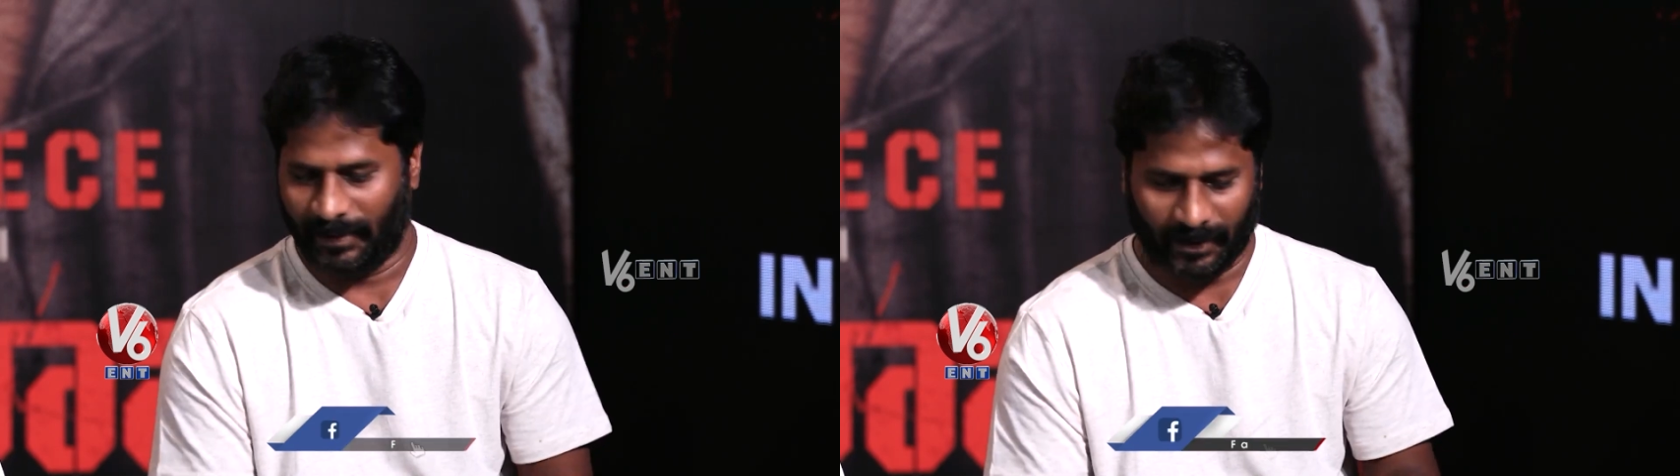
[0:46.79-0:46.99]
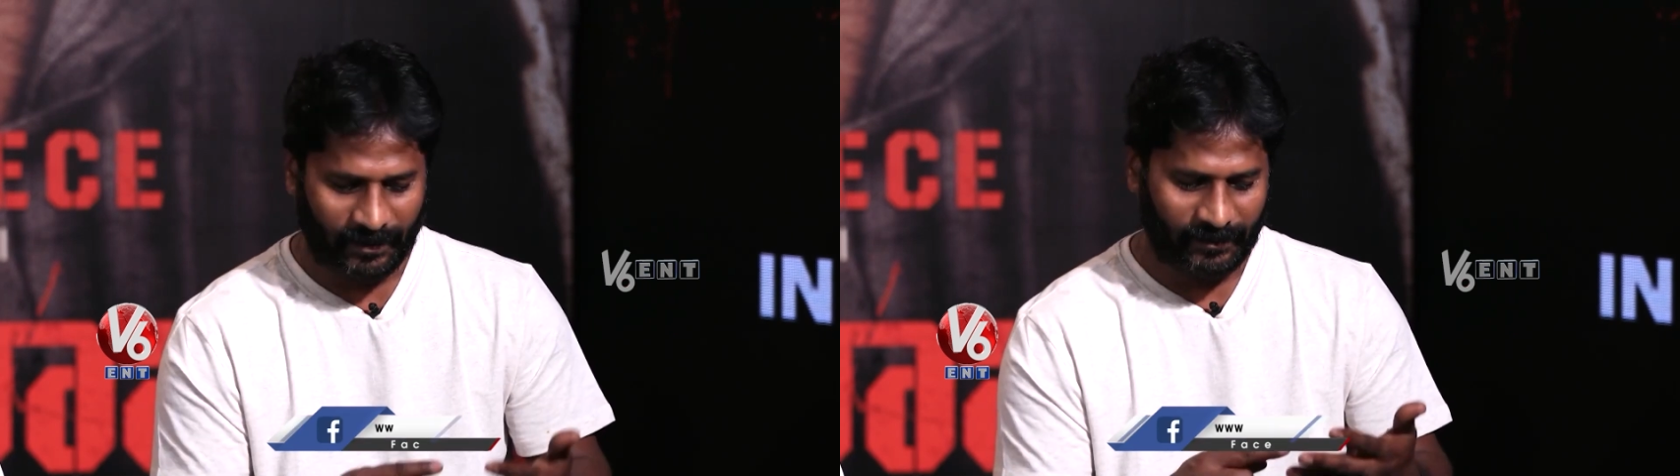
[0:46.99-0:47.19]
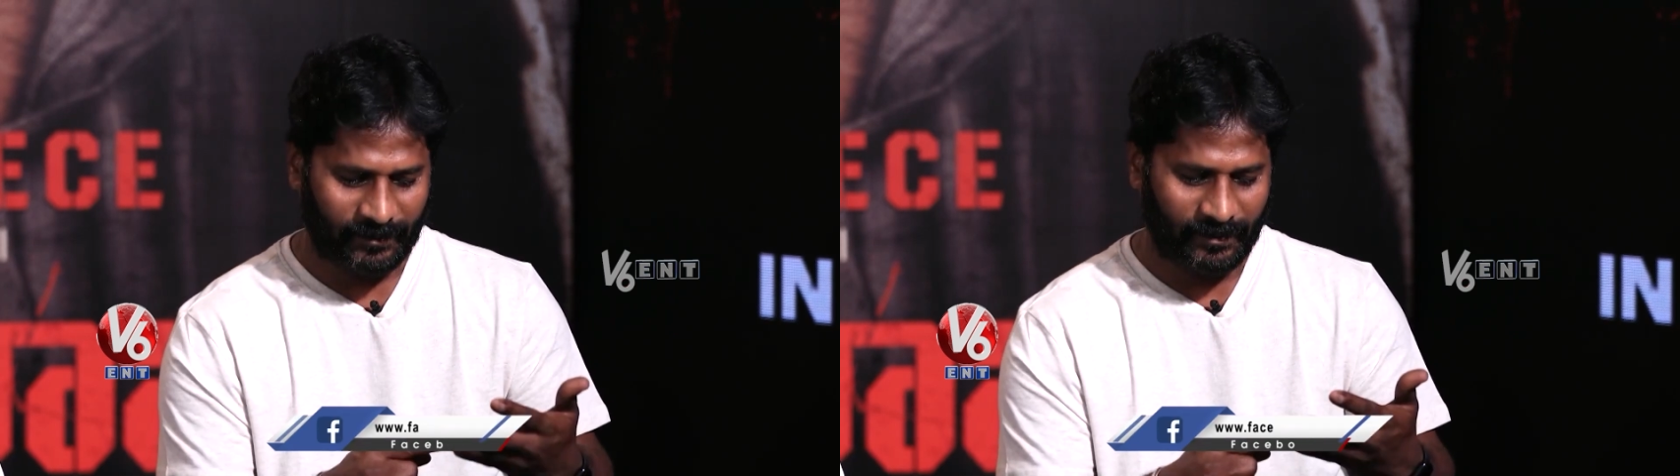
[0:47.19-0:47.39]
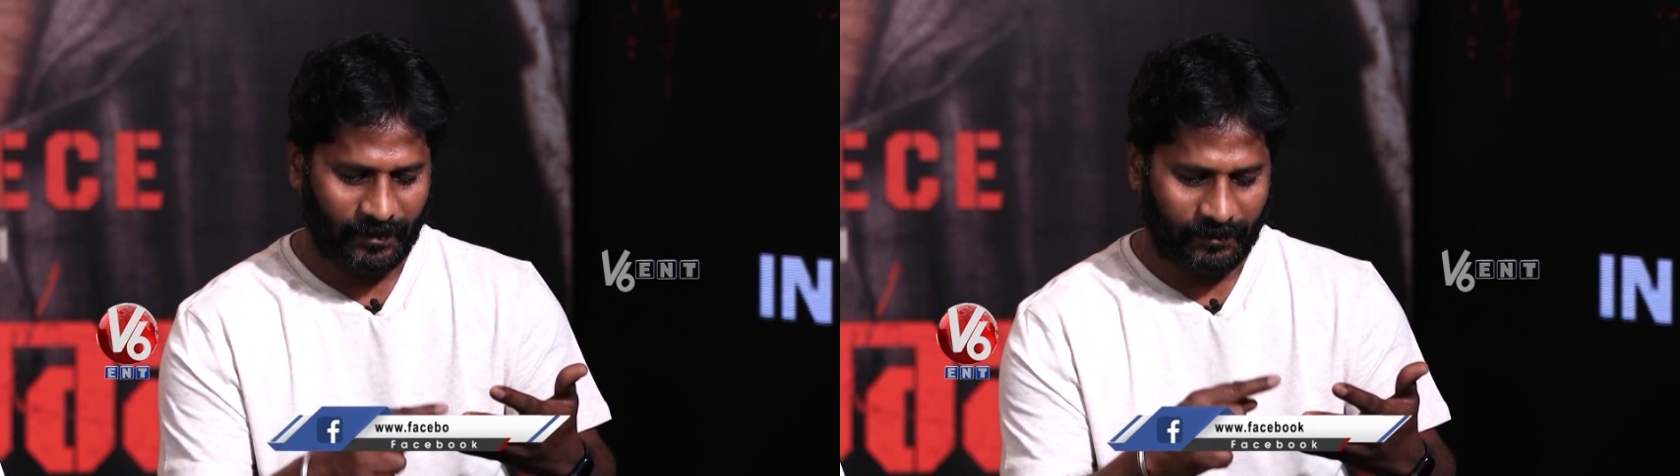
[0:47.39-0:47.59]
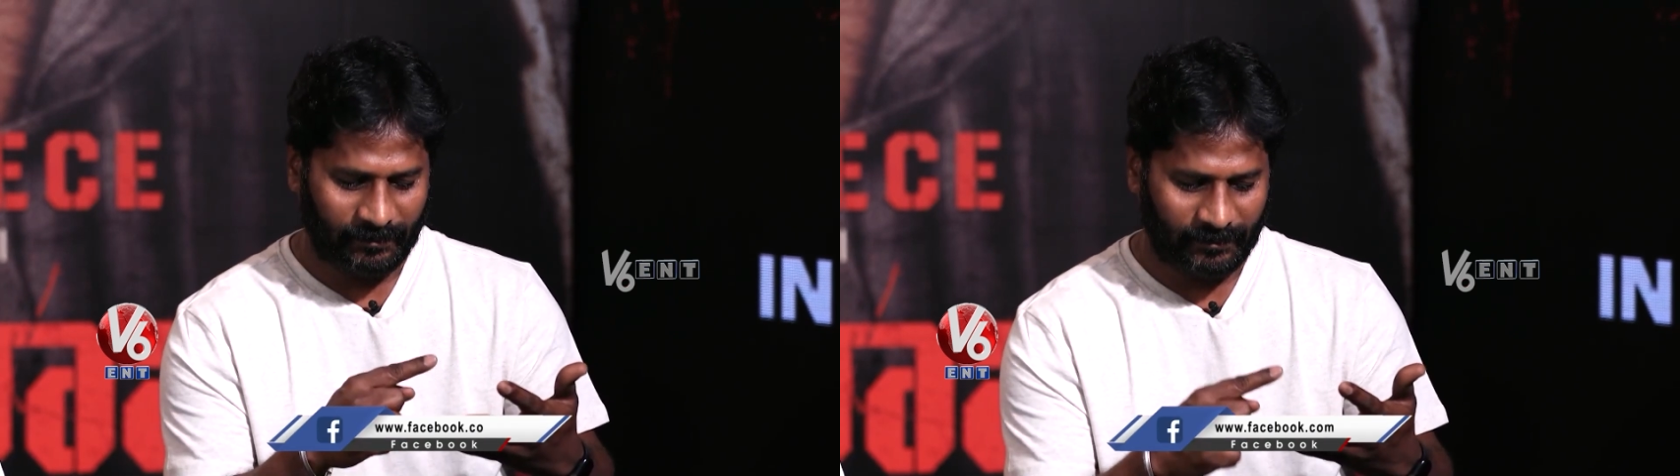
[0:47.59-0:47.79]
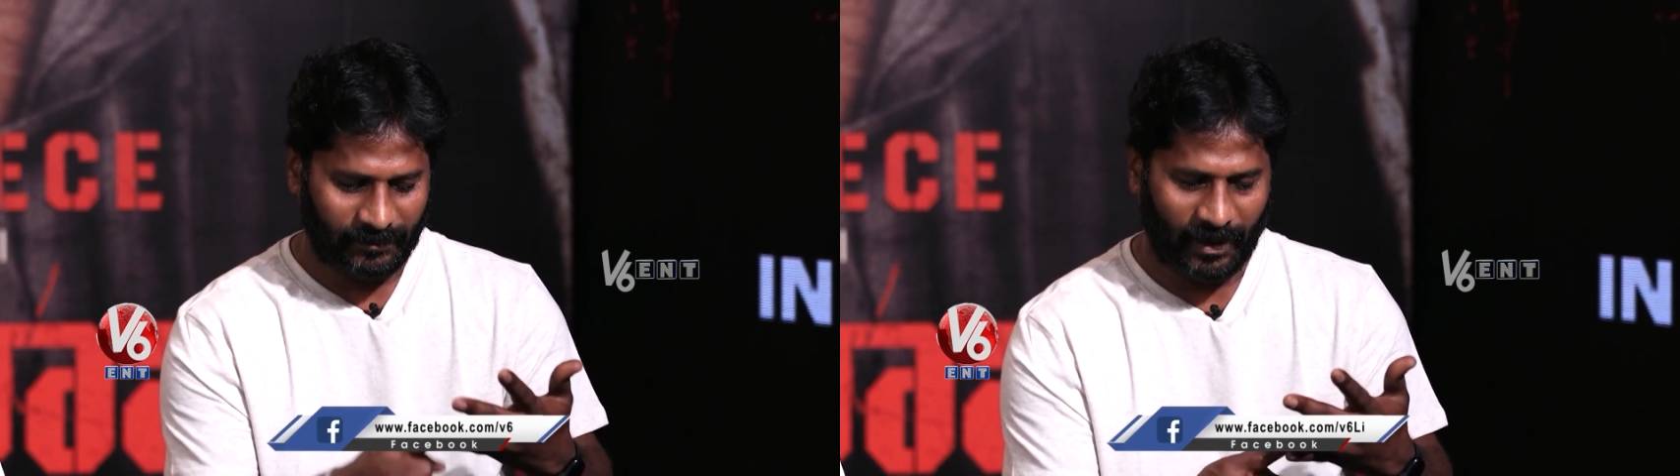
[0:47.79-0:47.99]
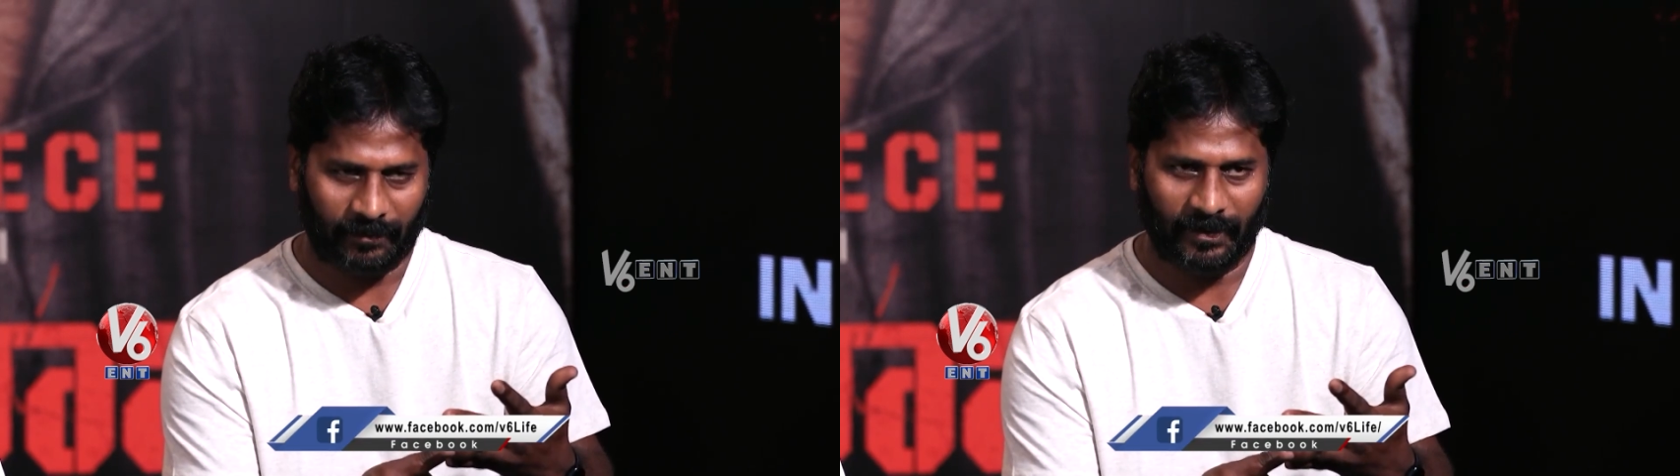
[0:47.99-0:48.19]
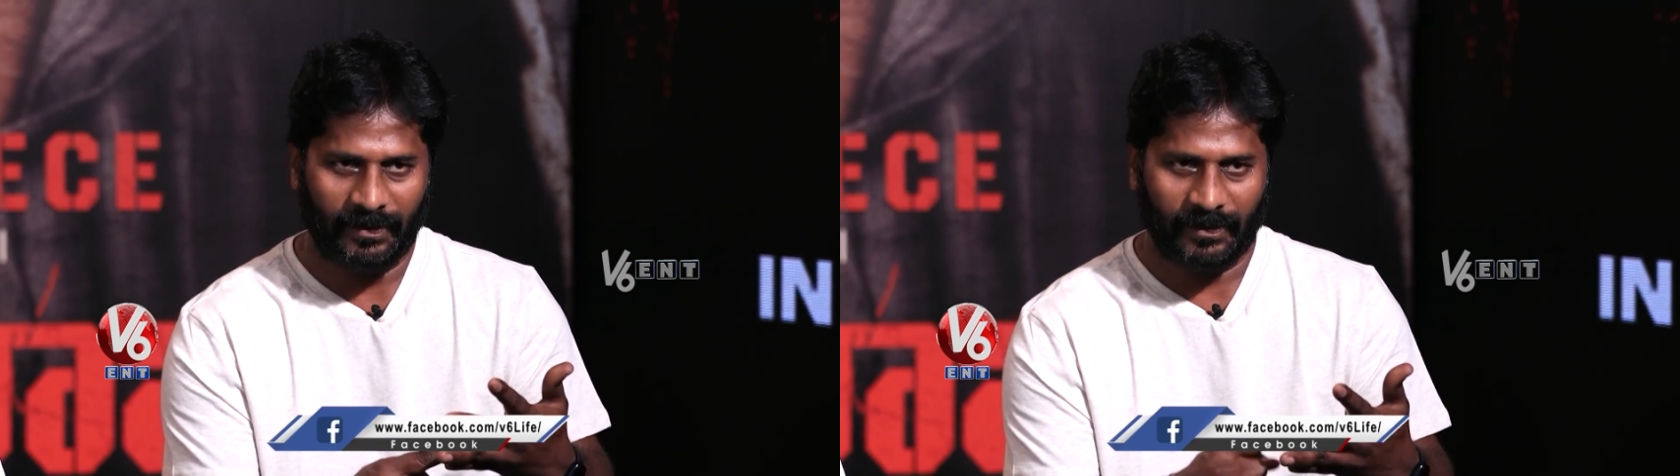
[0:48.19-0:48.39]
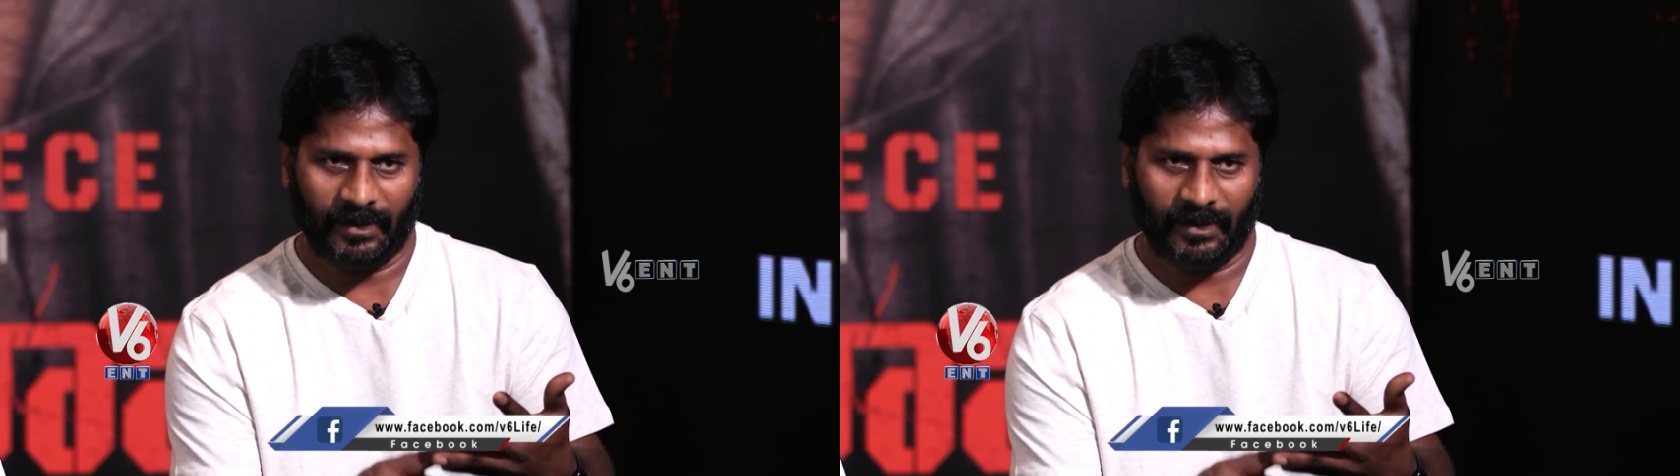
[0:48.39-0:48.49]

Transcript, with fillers: And barber